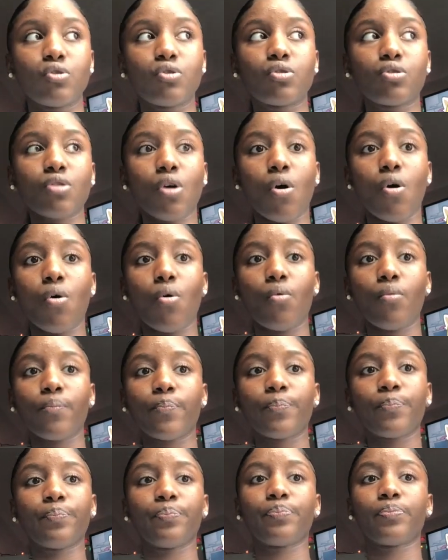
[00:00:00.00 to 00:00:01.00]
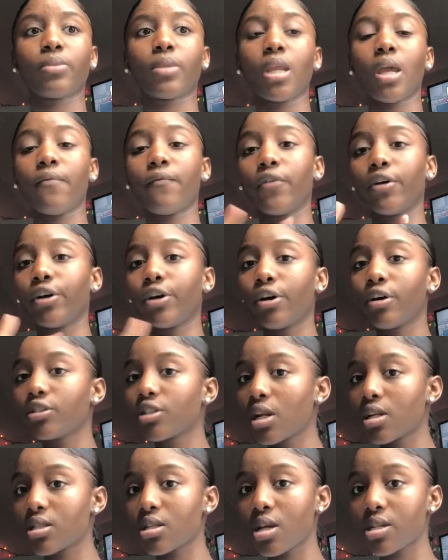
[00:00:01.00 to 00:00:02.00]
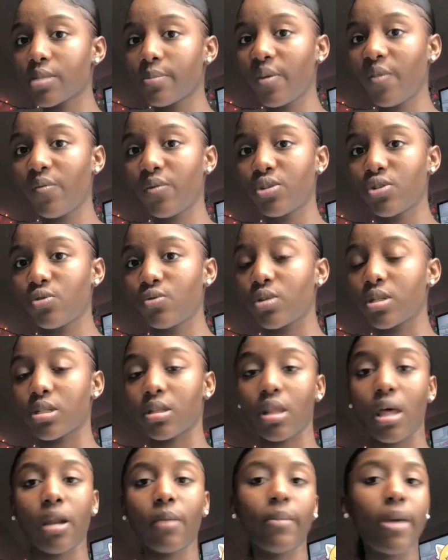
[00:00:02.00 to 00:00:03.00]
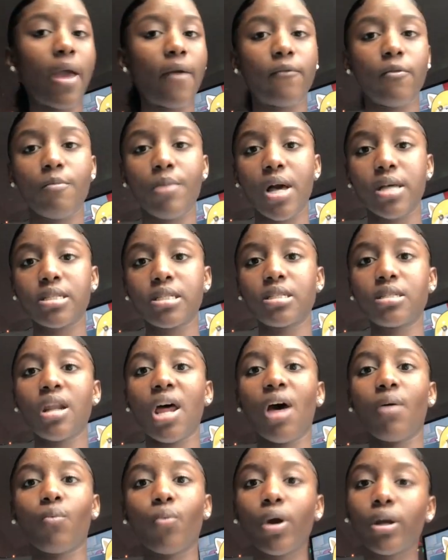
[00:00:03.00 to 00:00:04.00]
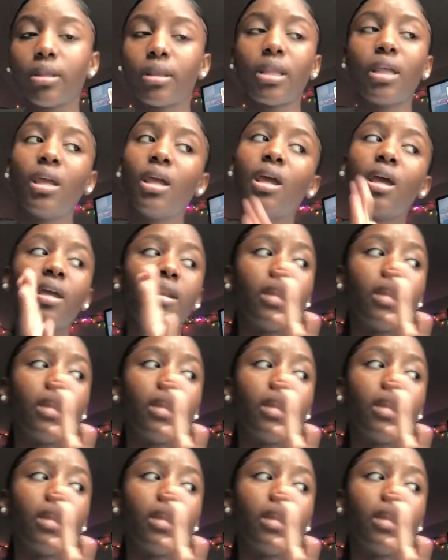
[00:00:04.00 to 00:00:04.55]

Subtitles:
So, if a girl should have started some beef with you, just let them have it, because it's not worth it.